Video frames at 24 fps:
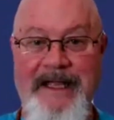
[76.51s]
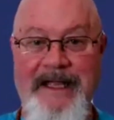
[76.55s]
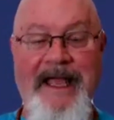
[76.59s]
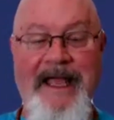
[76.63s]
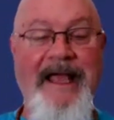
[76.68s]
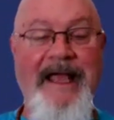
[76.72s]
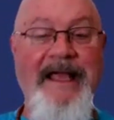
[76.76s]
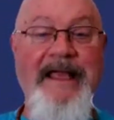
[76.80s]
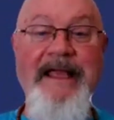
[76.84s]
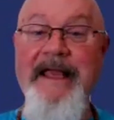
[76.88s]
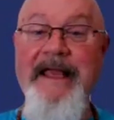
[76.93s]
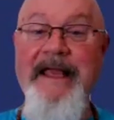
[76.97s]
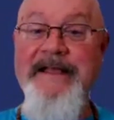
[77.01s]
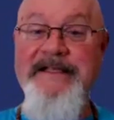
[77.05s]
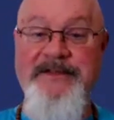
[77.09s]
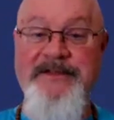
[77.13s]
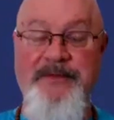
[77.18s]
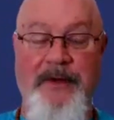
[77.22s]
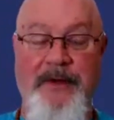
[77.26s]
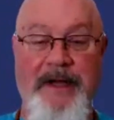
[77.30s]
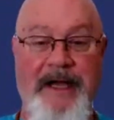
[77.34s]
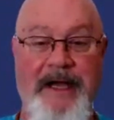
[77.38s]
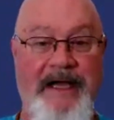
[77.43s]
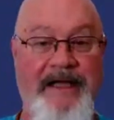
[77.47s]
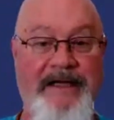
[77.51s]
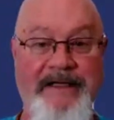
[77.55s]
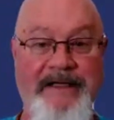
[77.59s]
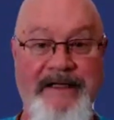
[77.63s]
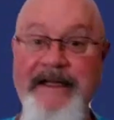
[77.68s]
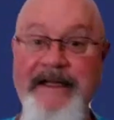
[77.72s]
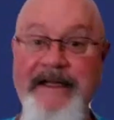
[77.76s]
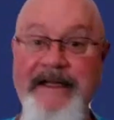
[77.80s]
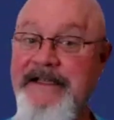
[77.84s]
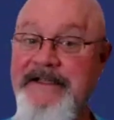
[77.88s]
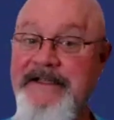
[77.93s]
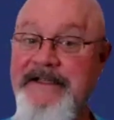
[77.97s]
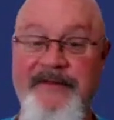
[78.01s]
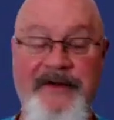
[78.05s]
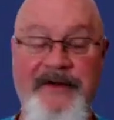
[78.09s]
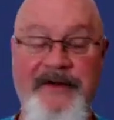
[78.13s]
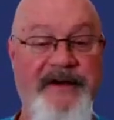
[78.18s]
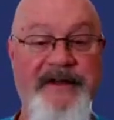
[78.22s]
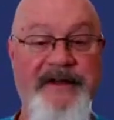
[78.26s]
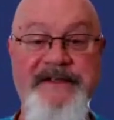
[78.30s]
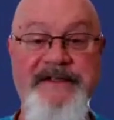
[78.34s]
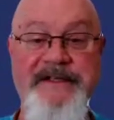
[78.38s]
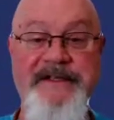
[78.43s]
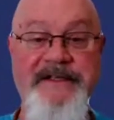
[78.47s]
And guess what? It is
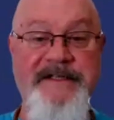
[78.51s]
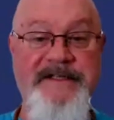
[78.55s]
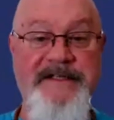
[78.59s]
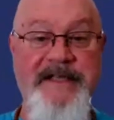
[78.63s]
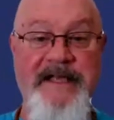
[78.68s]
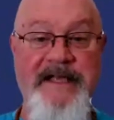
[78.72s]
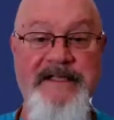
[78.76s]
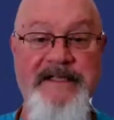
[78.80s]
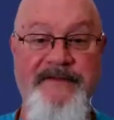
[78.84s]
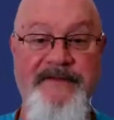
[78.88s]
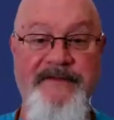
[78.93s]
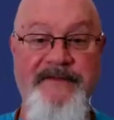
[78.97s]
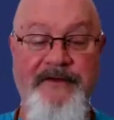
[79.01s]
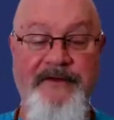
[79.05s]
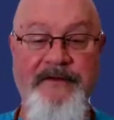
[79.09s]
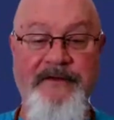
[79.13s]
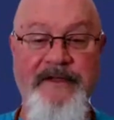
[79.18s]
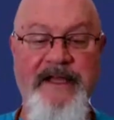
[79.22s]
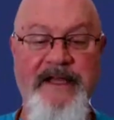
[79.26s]
very successful.